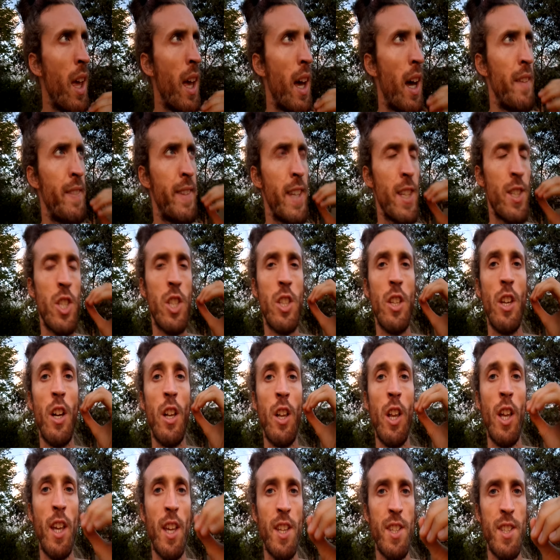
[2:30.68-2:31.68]
And this is,
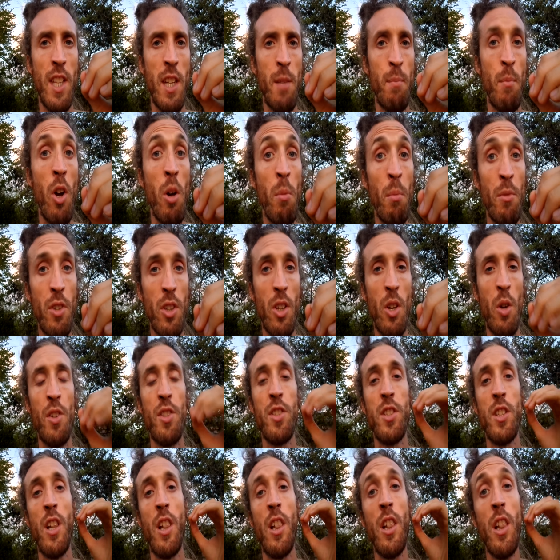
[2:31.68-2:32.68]
like I said a moment ago, this
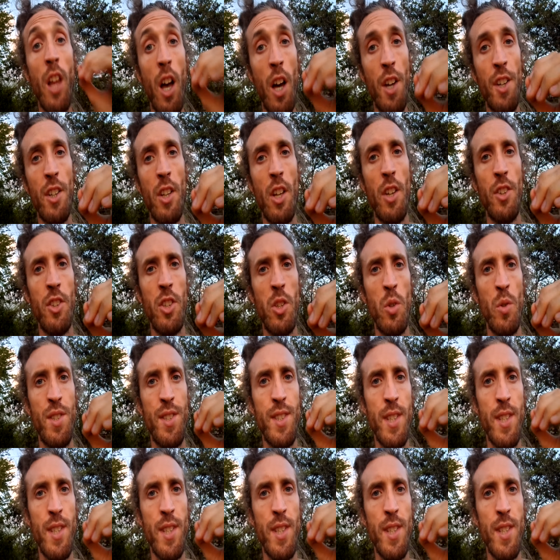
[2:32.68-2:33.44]
is a lot got to do with